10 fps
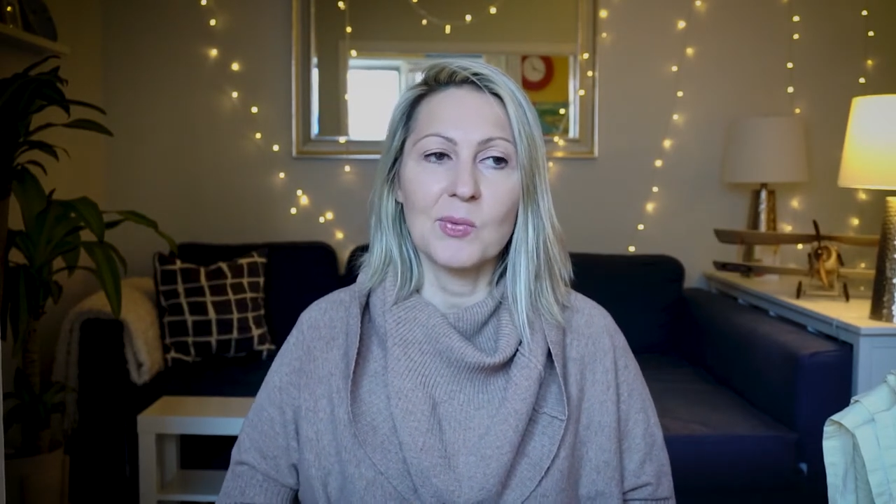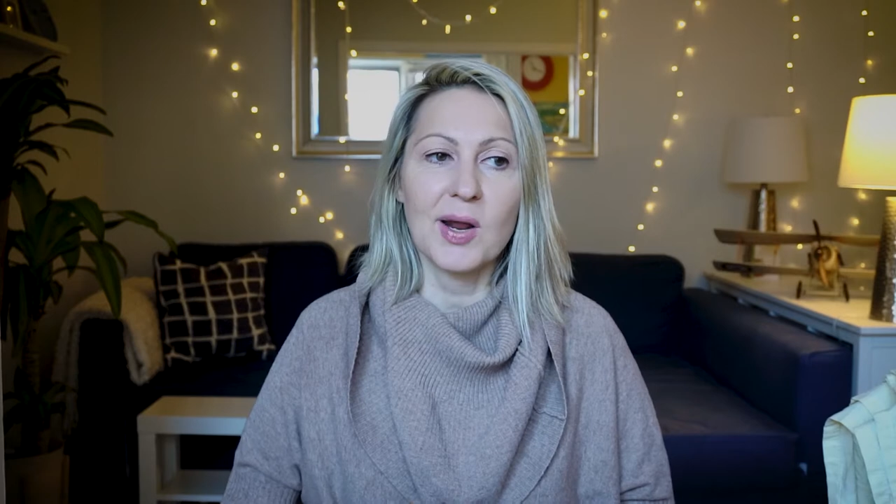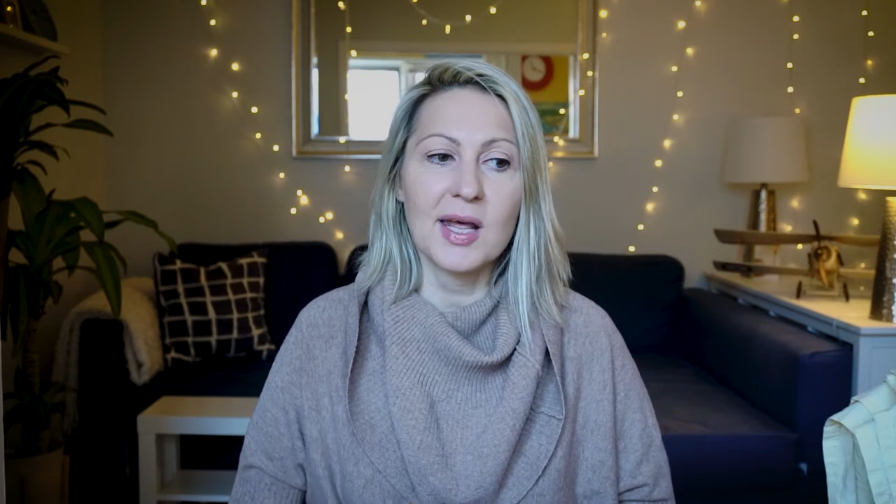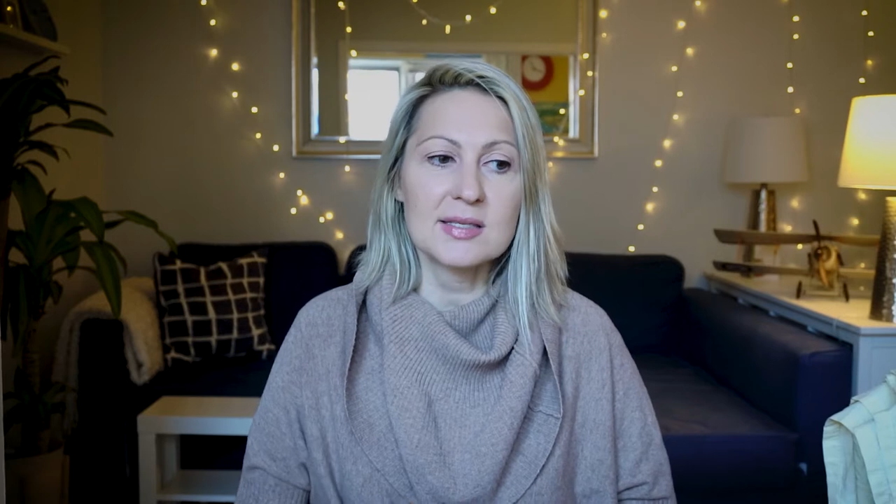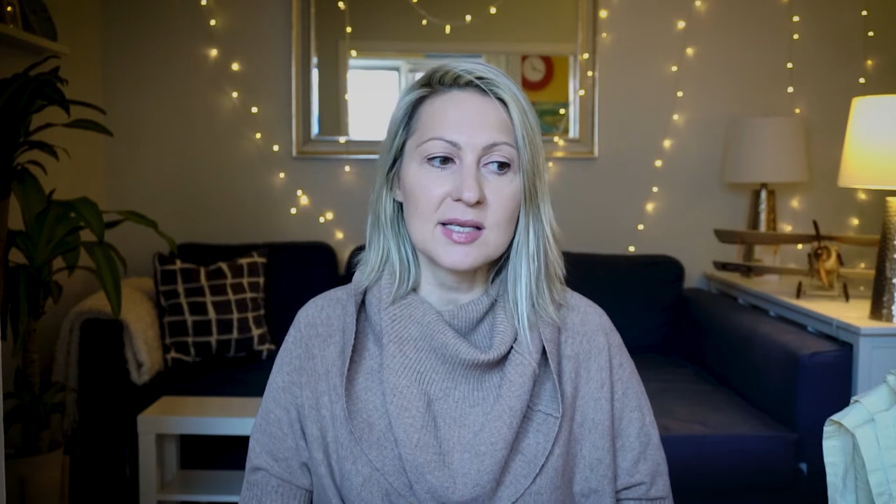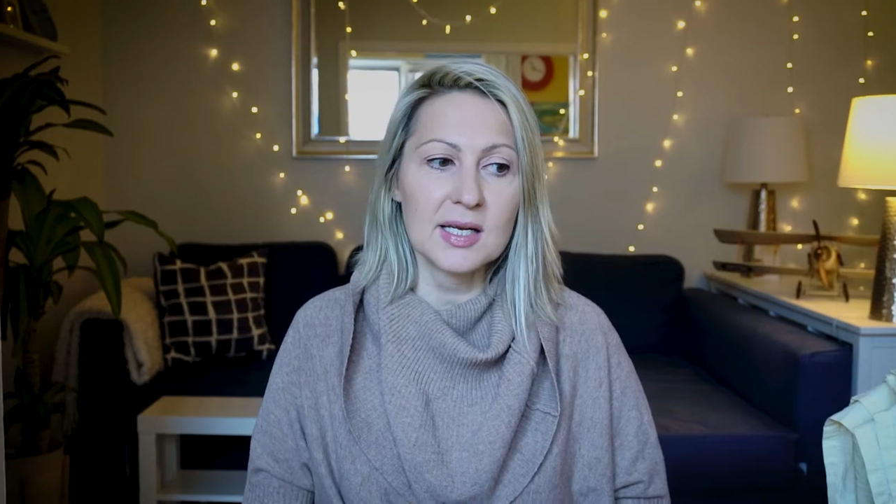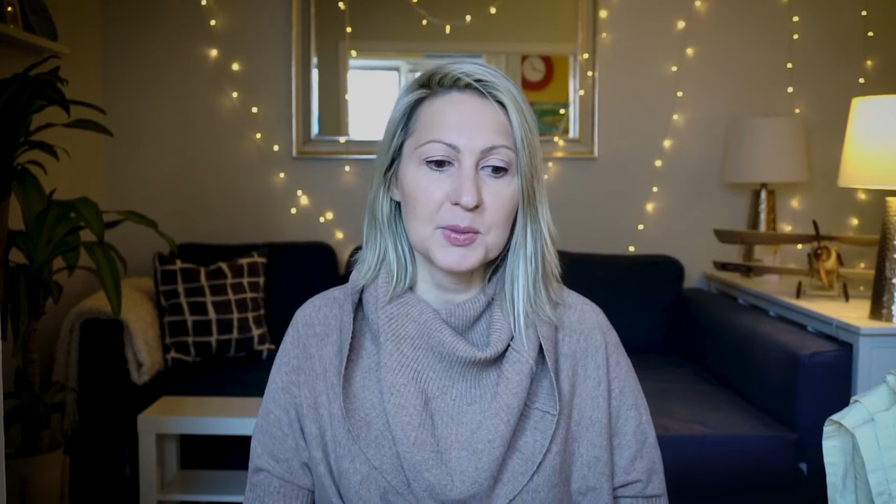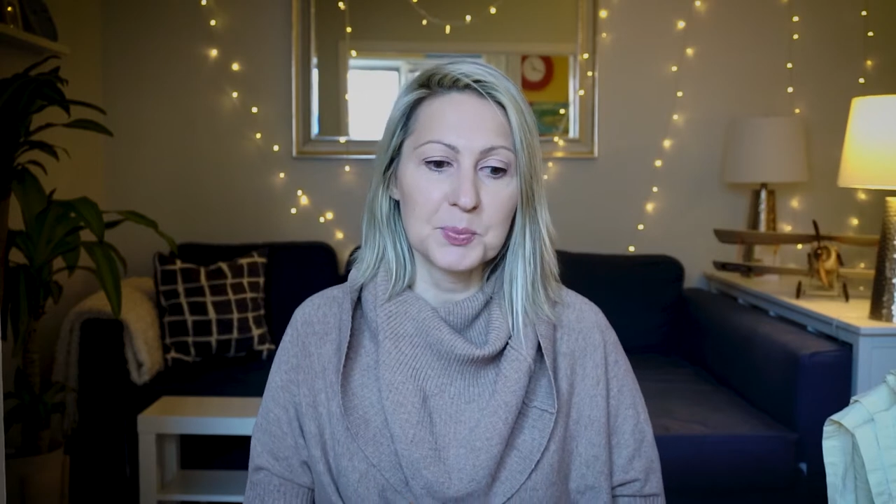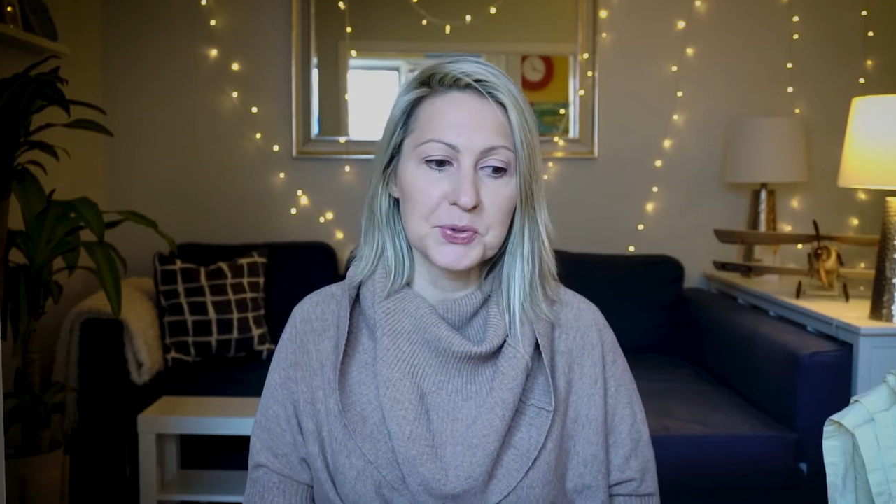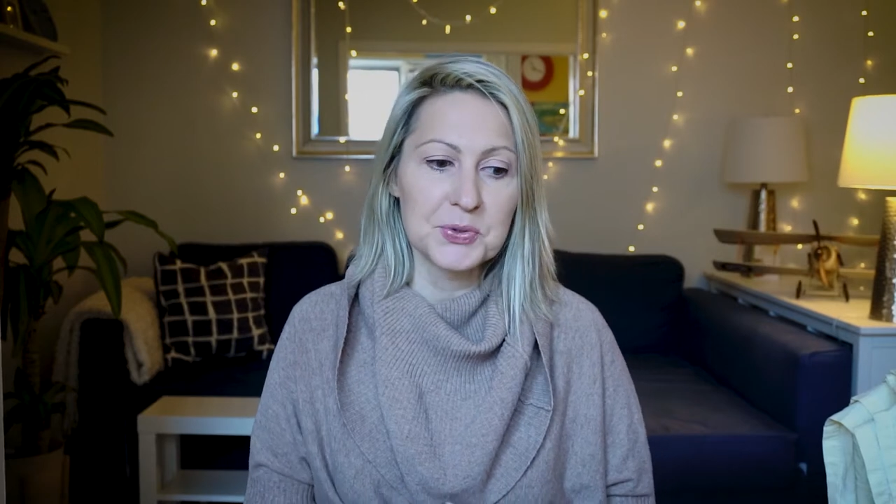when I
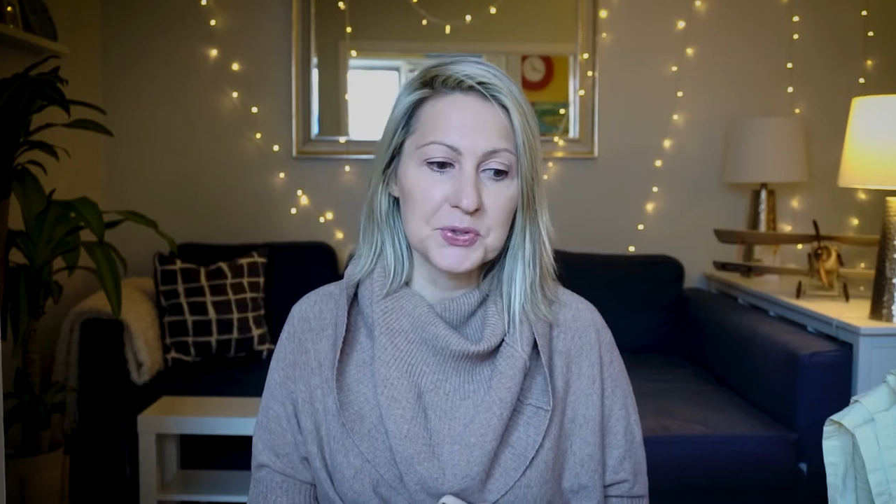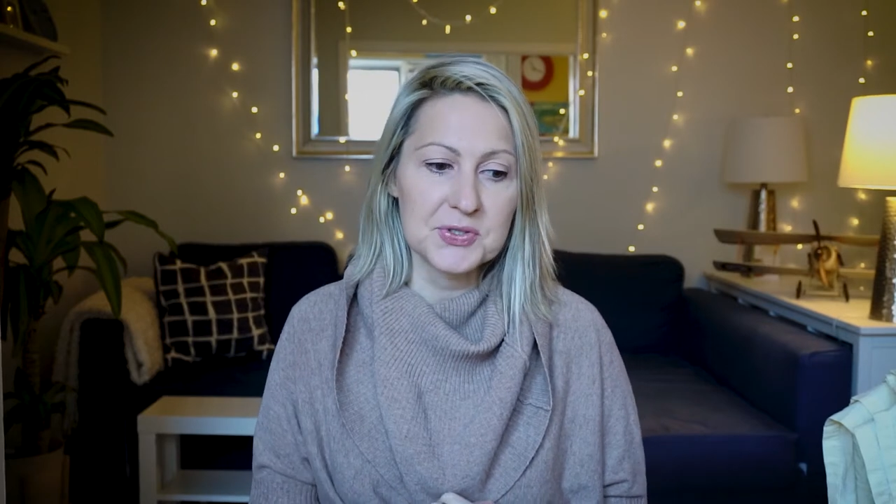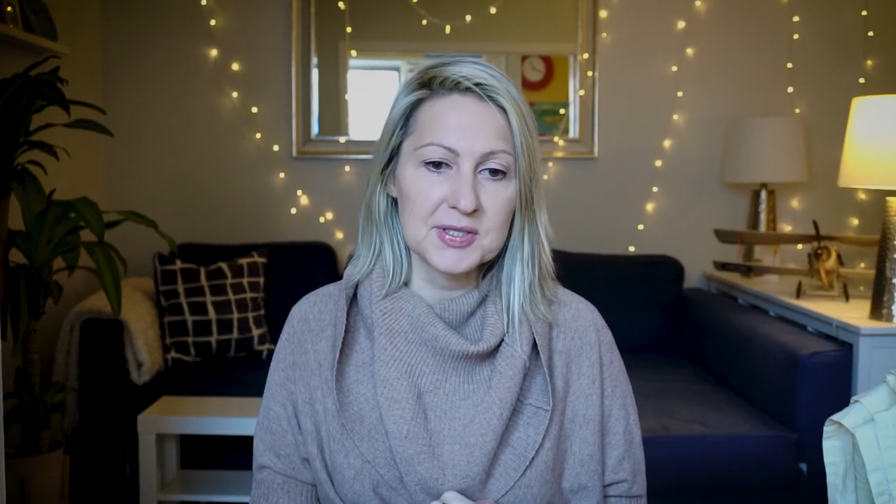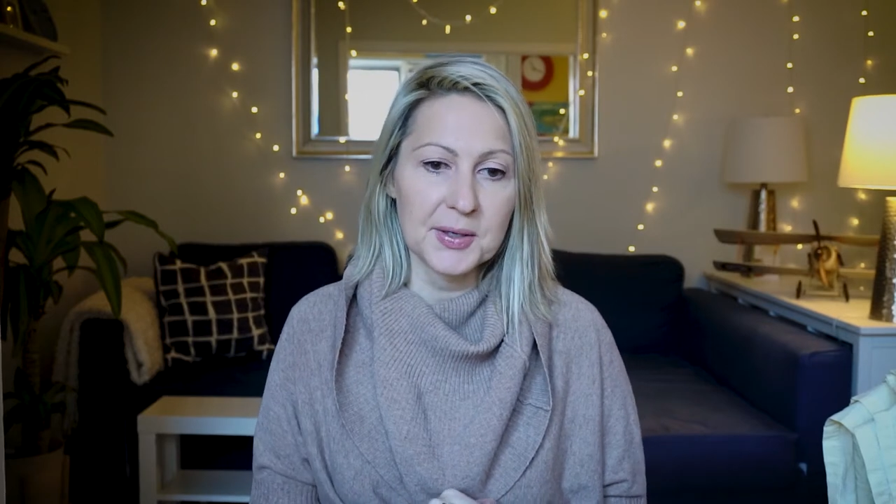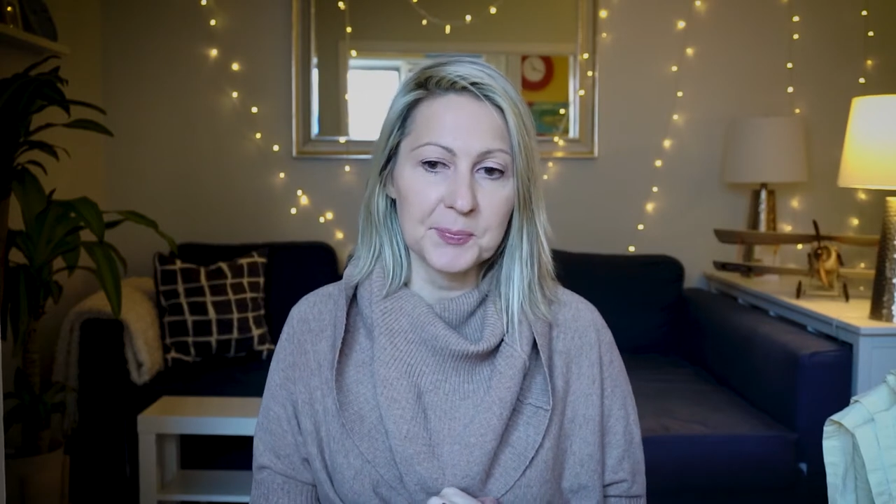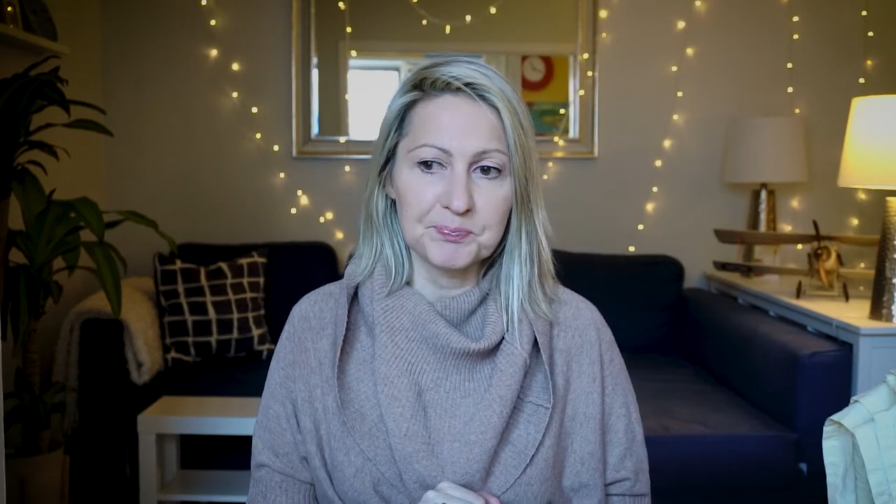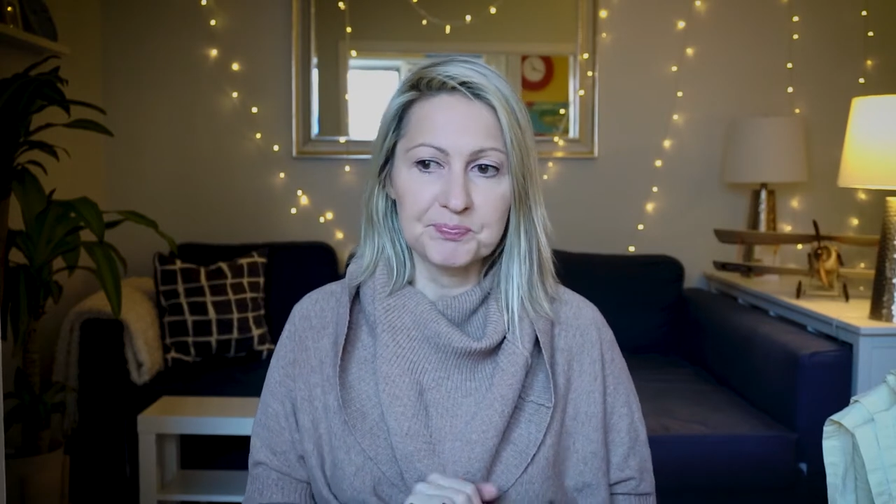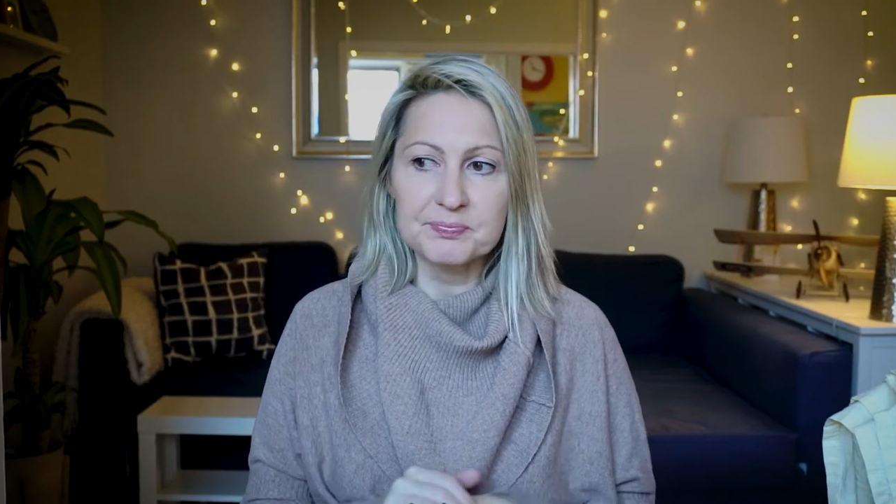started producing,